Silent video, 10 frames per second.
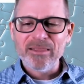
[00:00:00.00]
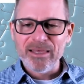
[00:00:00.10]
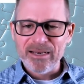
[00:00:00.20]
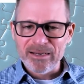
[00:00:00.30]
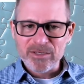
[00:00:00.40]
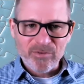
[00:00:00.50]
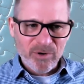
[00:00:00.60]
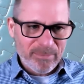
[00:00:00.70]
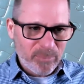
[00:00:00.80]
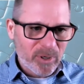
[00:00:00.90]
that it is a
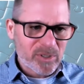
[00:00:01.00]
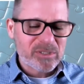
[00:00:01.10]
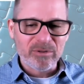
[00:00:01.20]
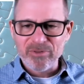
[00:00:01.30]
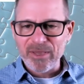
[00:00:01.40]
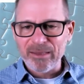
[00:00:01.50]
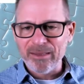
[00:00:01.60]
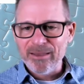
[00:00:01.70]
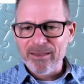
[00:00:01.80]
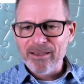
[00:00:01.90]
very personal
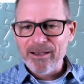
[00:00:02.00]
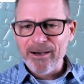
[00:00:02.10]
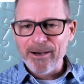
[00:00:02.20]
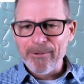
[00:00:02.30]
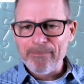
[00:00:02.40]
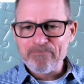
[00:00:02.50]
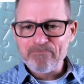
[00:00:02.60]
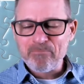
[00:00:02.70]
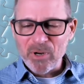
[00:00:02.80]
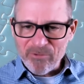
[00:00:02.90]
thing.
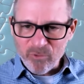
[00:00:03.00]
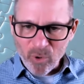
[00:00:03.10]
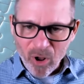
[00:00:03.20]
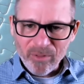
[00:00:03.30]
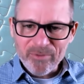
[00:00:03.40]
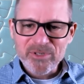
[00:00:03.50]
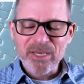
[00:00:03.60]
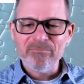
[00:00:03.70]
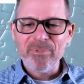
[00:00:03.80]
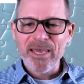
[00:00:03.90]
But if we're all on the
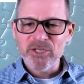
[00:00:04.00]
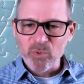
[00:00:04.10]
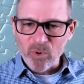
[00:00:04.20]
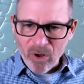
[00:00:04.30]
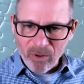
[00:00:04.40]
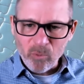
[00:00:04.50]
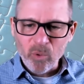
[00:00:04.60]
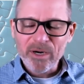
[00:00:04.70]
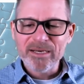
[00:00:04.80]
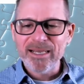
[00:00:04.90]
same page and we're all
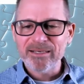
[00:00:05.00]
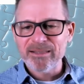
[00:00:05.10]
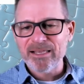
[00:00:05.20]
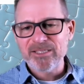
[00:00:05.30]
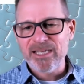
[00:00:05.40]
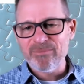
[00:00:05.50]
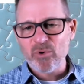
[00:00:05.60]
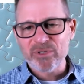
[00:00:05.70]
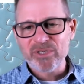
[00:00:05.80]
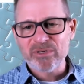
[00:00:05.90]
working to get to that same
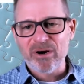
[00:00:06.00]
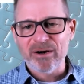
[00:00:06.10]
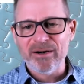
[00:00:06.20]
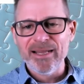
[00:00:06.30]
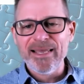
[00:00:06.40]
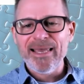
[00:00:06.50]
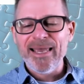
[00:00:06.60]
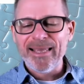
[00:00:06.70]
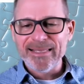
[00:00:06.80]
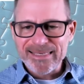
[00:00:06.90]
North Star,
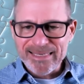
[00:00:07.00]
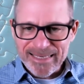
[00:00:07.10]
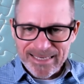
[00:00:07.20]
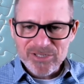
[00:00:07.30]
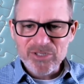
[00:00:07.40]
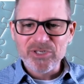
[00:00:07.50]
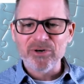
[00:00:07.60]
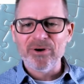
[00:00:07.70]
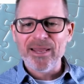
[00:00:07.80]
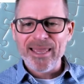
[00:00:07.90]
it gets
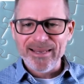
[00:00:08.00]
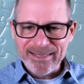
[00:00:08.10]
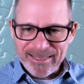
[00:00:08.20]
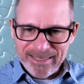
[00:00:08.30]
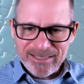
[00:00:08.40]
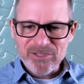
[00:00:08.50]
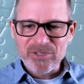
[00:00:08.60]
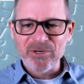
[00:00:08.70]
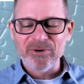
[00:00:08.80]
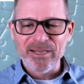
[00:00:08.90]
easier and
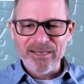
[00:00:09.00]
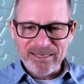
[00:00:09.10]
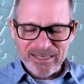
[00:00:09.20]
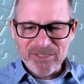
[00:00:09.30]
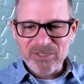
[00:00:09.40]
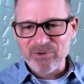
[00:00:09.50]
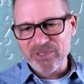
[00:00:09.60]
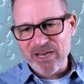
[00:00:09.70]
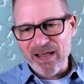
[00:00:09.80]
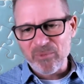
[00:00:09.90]
easier and easier
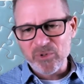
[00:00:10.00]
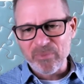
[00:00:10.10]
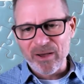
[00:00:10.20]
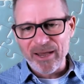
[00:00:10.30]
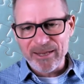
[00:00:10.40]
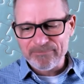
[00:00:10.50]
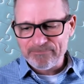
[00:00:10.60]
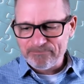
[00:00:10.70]
as time goes by.